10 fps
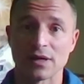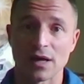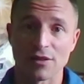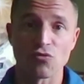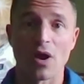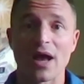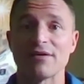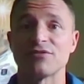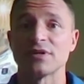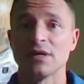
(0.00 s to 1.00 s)

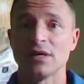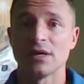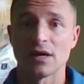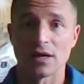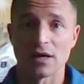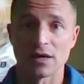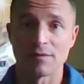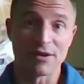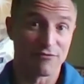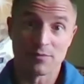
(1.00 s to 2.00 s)
thrived.
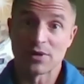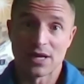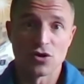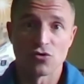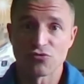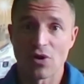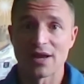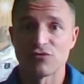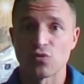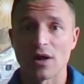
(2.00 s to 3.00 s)
My family, I know,
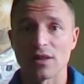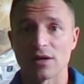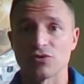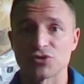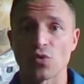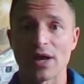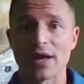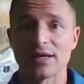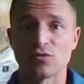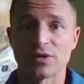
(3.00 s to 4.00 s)
thrived while I was
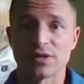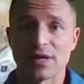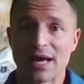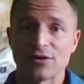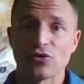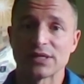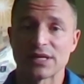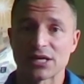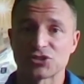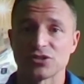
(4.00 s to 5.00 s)
away, and we had great
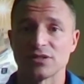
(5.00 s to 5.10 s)
connection.